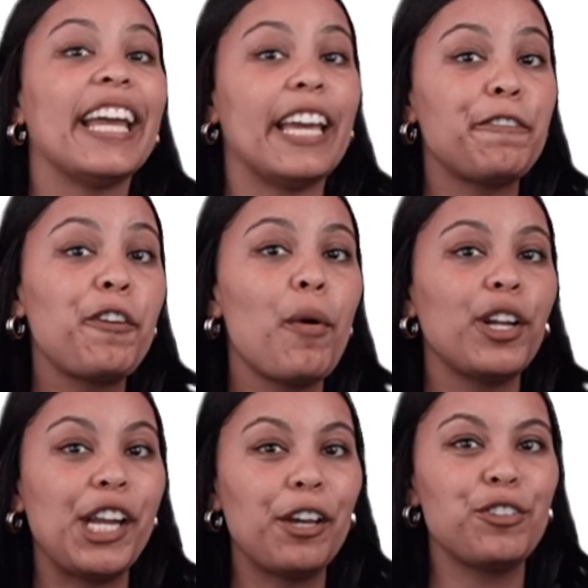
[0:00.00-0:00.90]
If you are
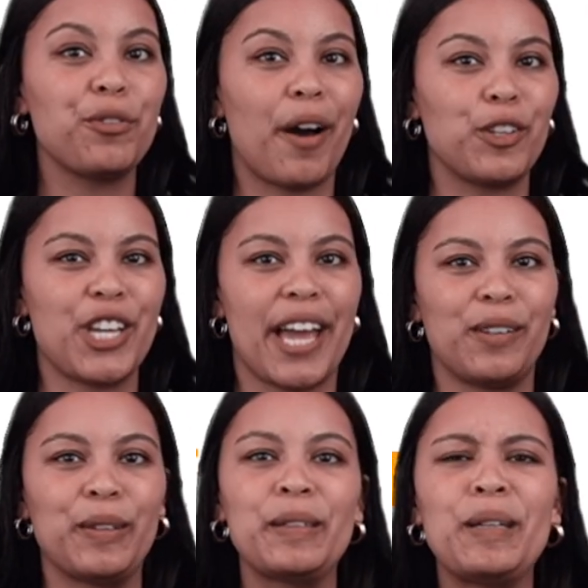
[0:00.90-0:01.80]
new to our
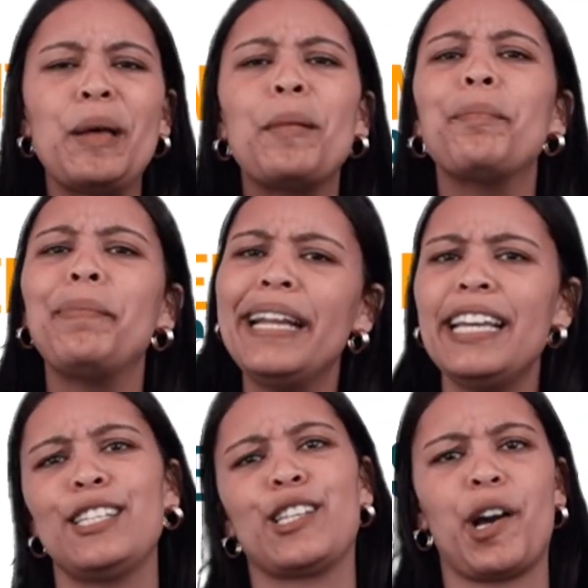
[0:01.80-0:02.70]
channel,
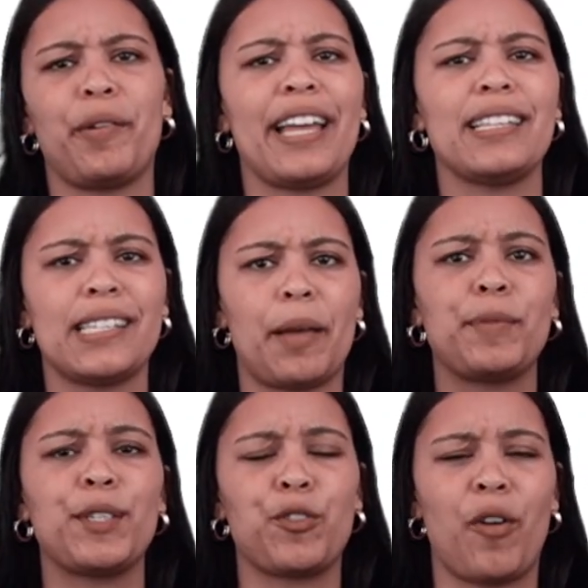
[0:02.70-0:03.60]
please go and
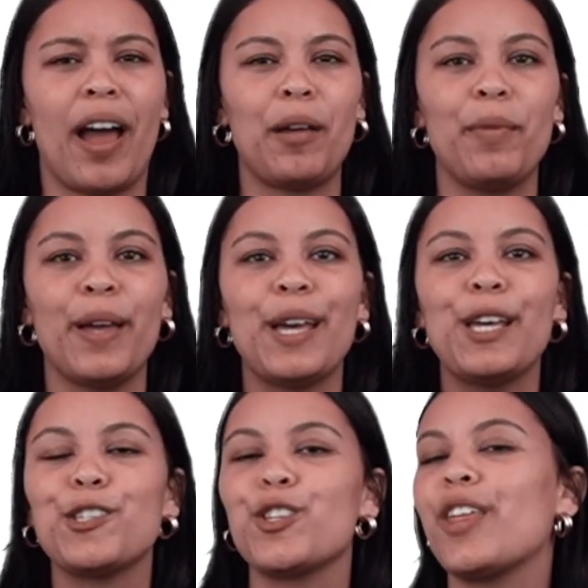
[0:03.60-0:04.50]
subscribe
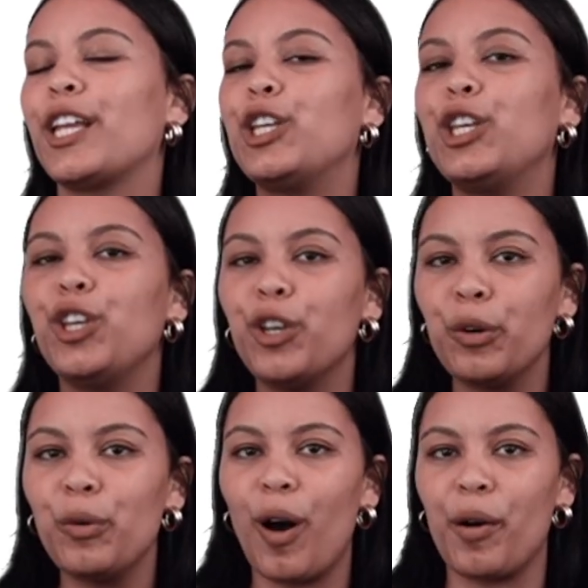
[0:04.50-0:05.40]
so that
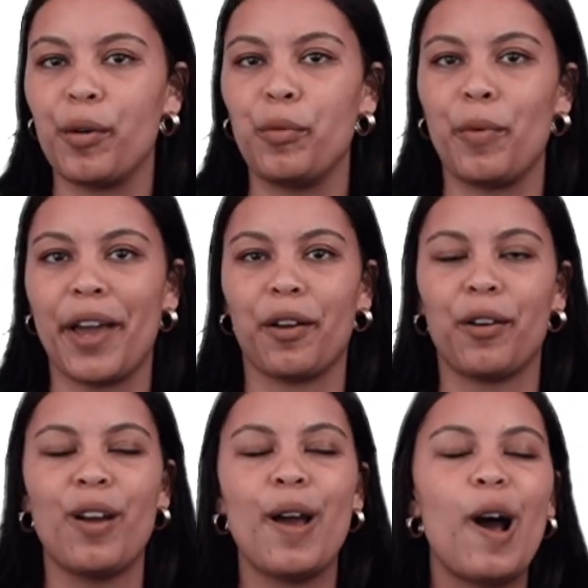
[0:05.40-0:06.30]
you are
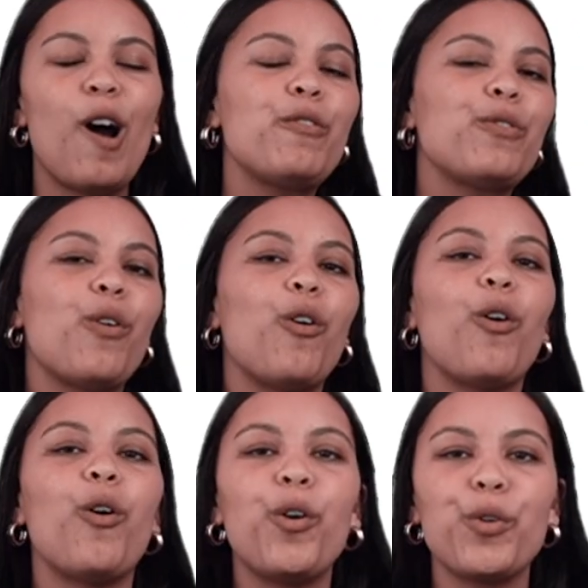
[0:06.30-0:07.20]
aware of
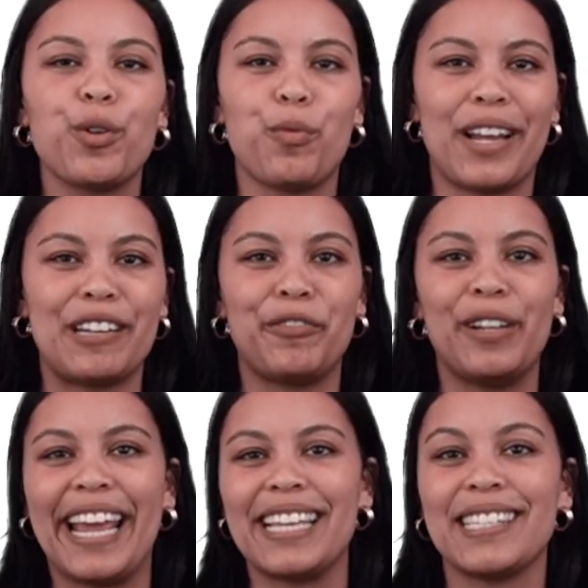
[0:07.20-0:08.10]
all the wonderful
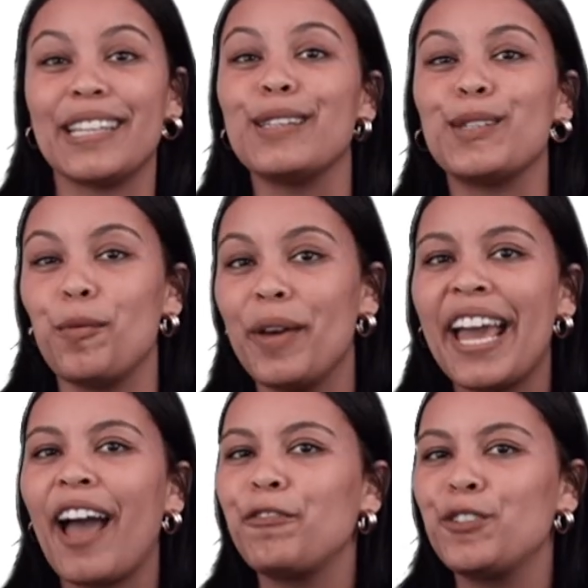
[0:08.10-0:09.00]
lessons we
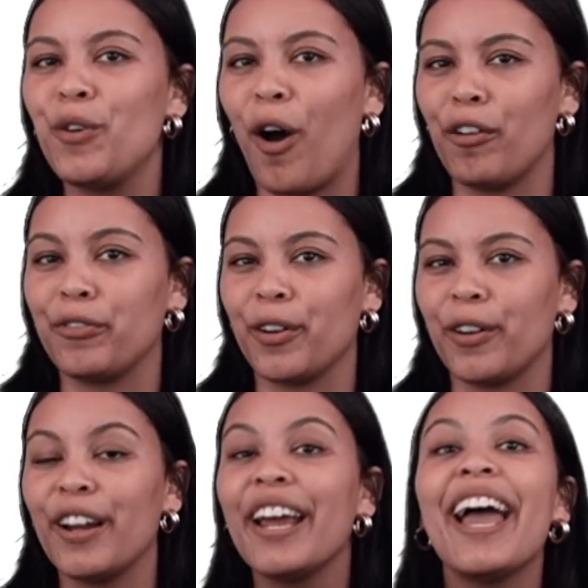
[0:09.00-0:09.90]
have to
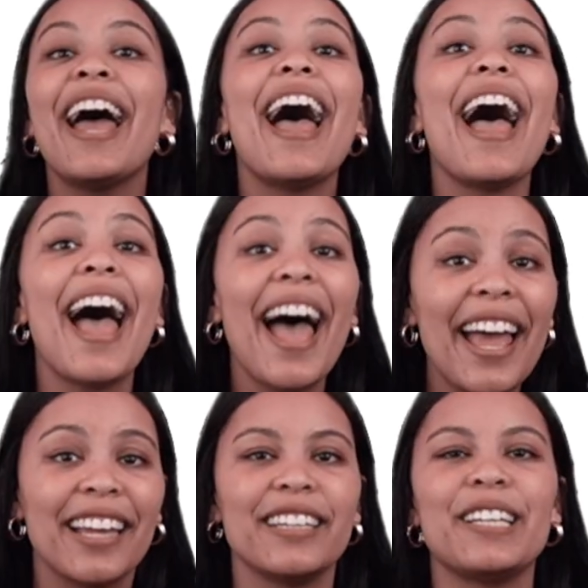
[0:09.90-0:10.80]
offer,
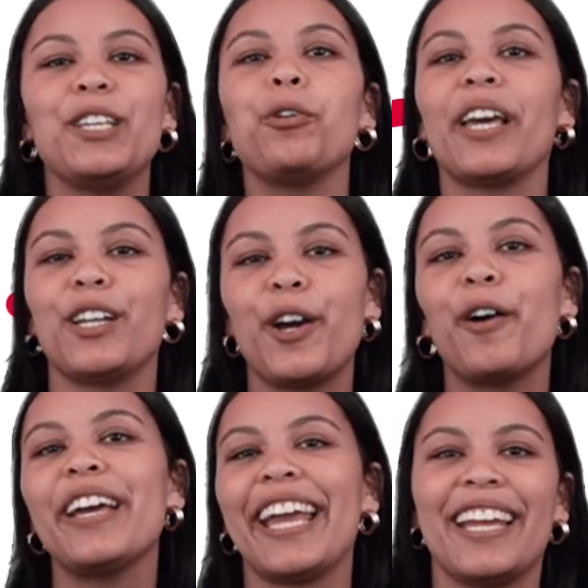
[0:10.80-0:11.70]
and you can
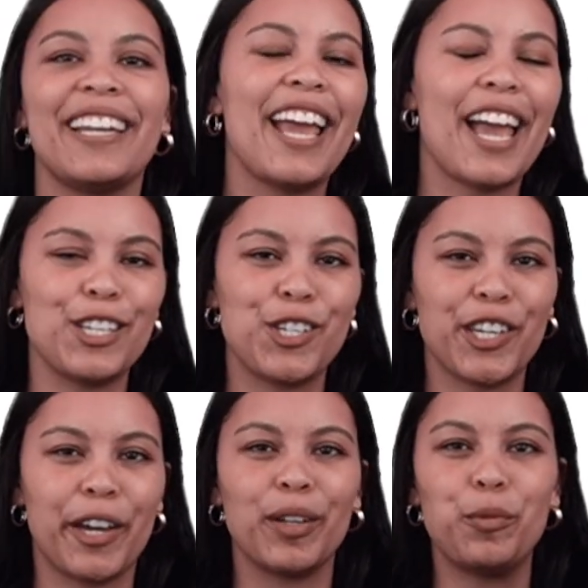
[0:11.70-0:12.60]
go ahead and
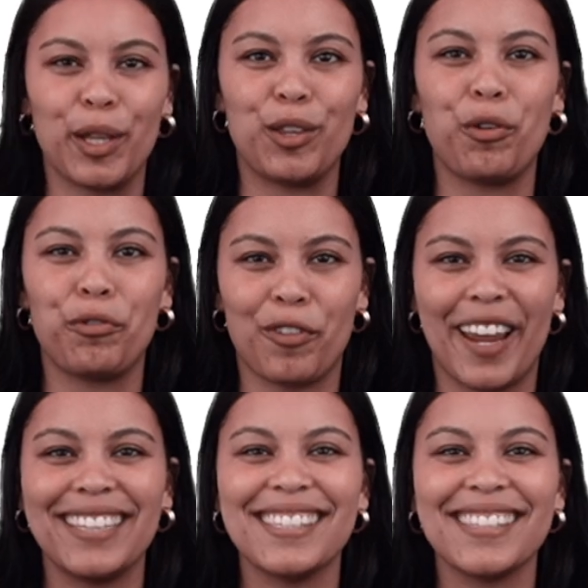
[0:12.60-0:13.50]
share it your
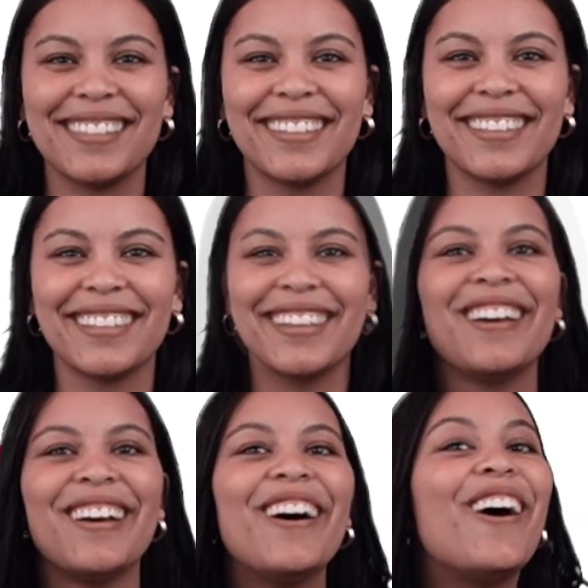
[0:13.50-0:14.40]
friends.
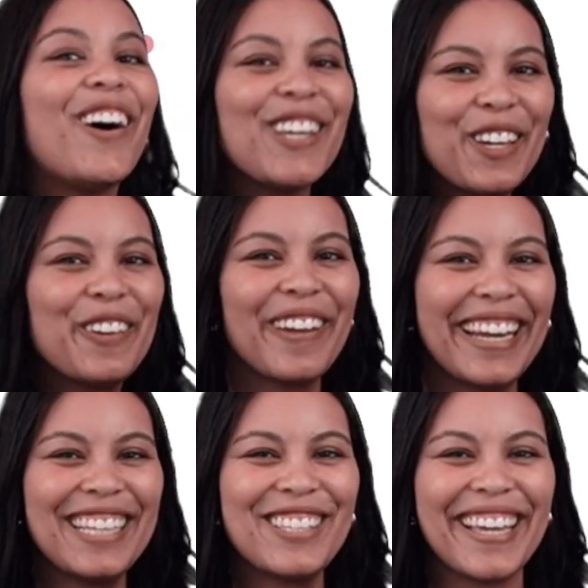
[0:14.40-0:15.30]
Are you
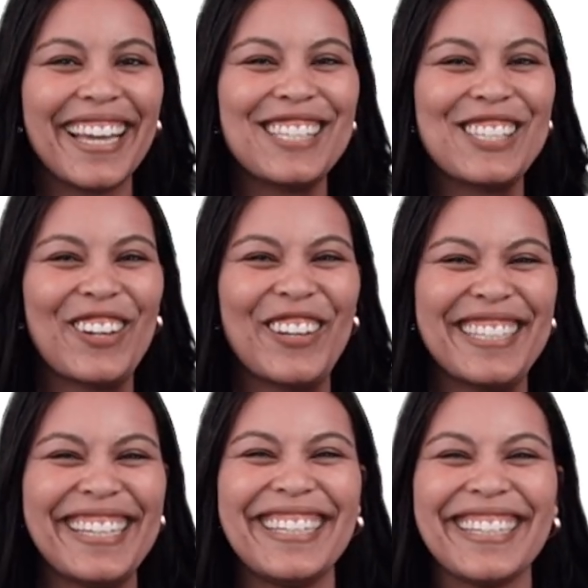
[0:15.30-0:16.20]
ready to get
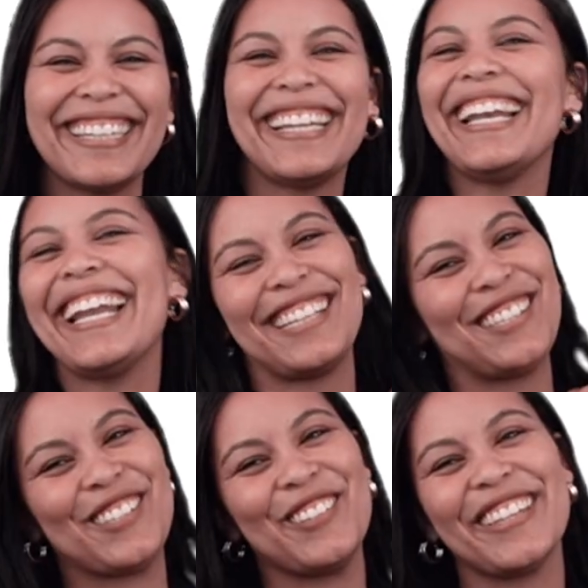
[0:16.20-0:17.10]
started?
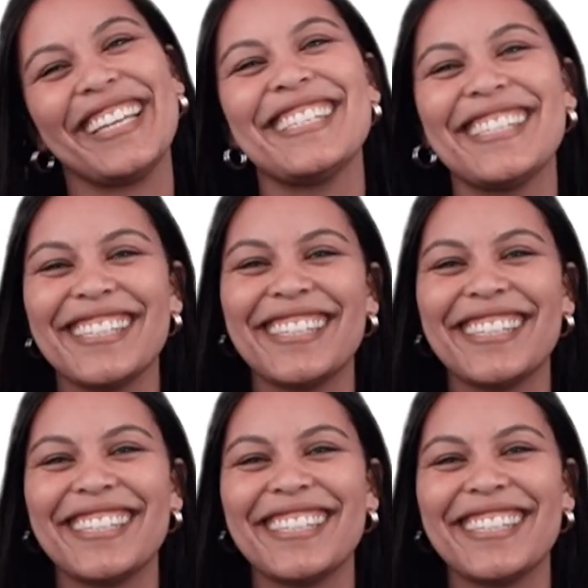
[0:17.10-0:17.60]
Let's do this.